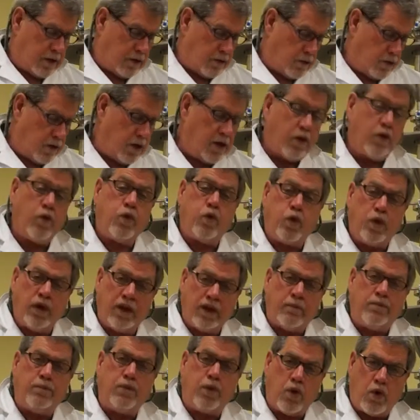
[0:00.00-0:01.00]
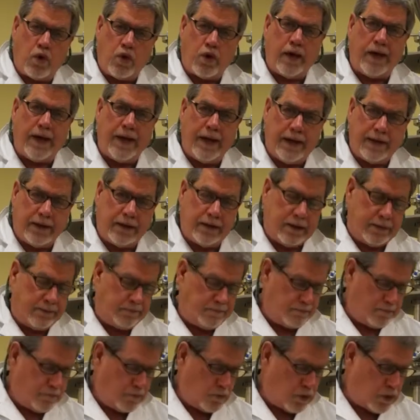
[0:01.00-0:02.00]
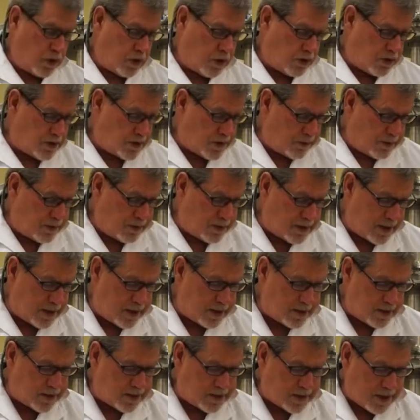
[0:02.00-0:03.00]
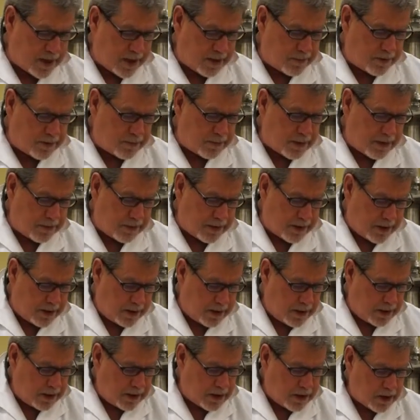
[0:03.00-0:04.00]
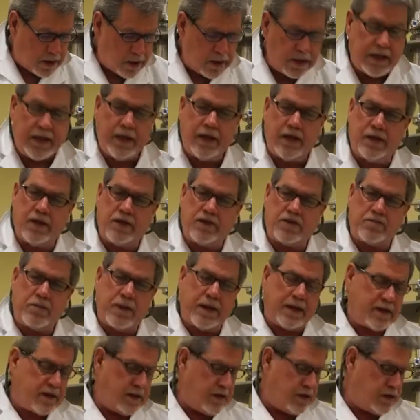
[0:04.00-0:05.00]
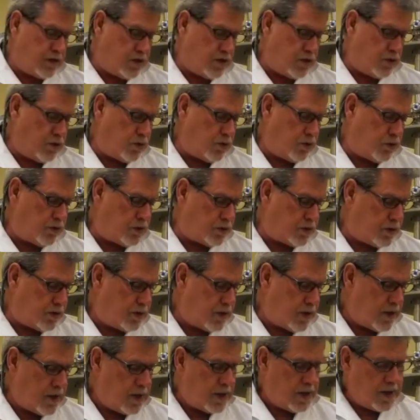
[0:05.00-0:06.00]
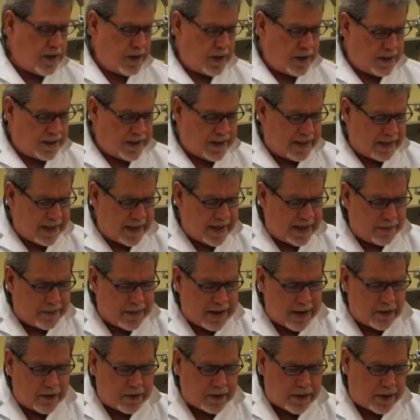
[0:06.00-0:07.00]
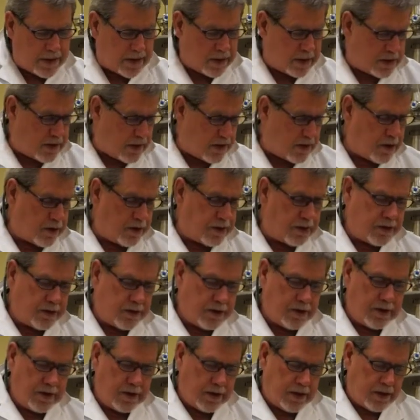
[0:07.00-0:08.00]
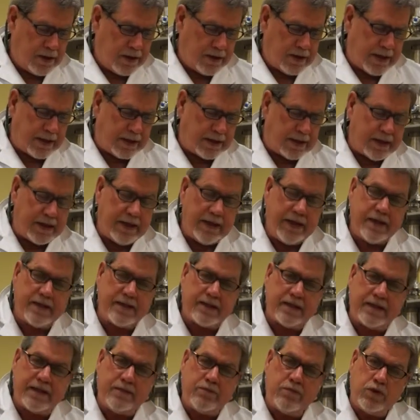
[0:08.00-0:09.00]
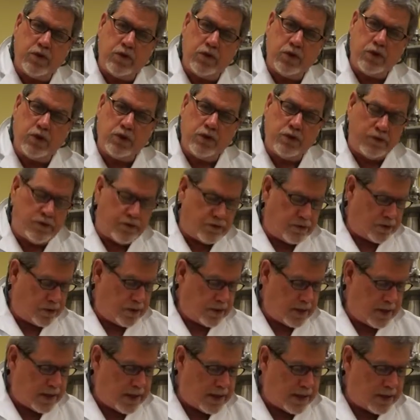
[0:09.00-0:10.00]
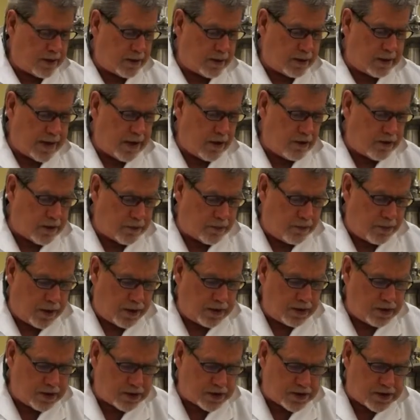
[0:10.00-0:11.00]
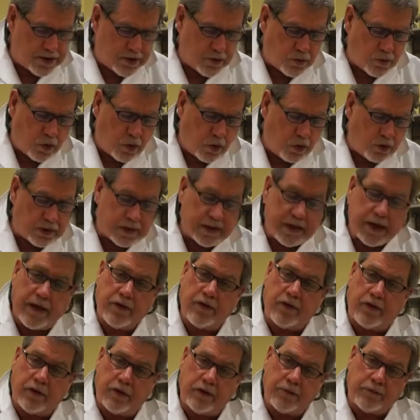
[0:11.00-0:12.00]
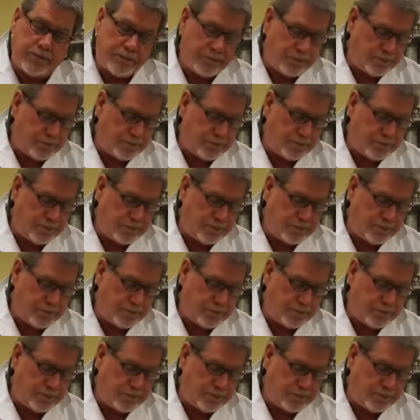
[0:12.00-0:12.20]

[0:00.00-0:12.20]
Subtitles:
really poor handling, where somebody's taken the time to maybe clean and inspect these tools, and they laid them out on a cart that can easily move and allow the punches to roll together.